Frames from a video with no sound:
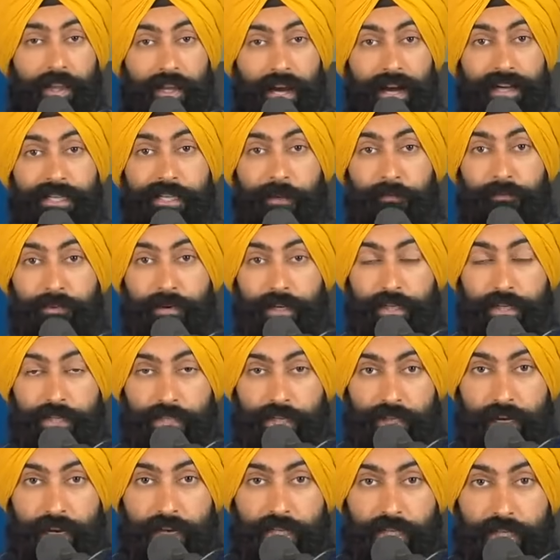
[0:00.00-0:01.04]
That's
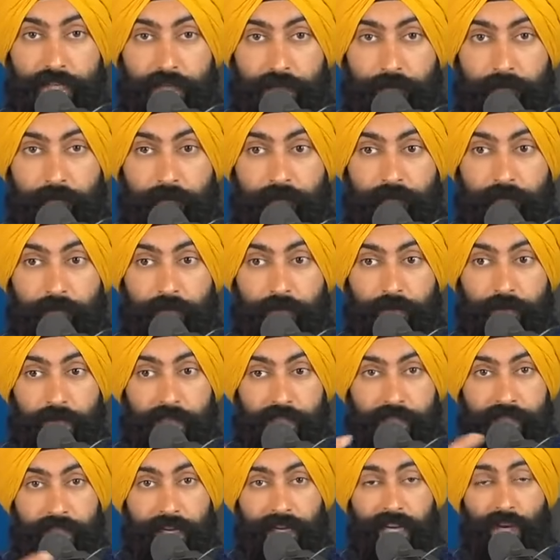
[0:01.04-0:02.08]
appreciation.
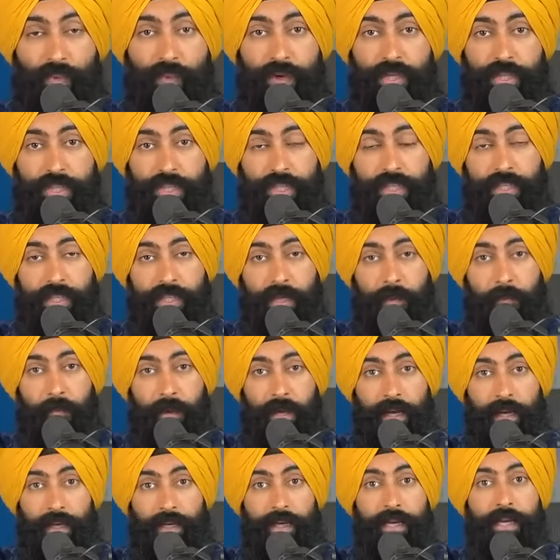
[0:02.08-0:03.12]
The second way that you can get
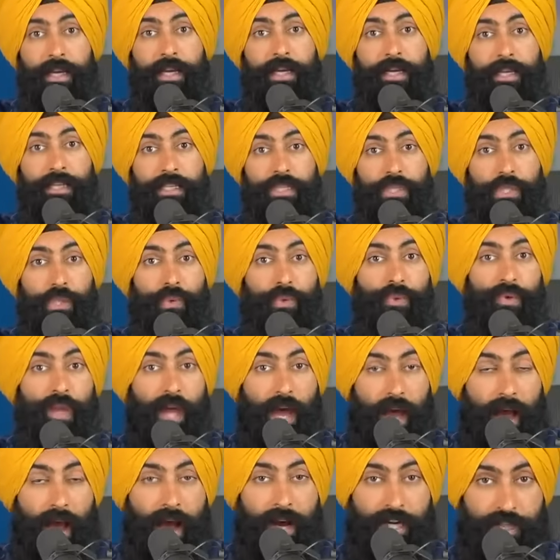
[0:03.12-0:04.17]
paid is through
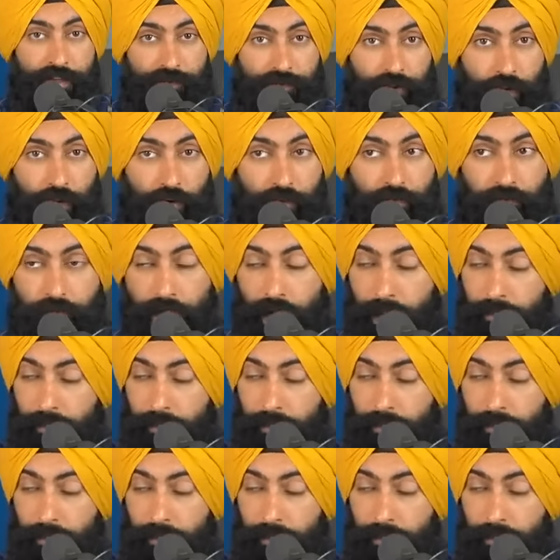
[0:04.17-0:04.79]
cash flow.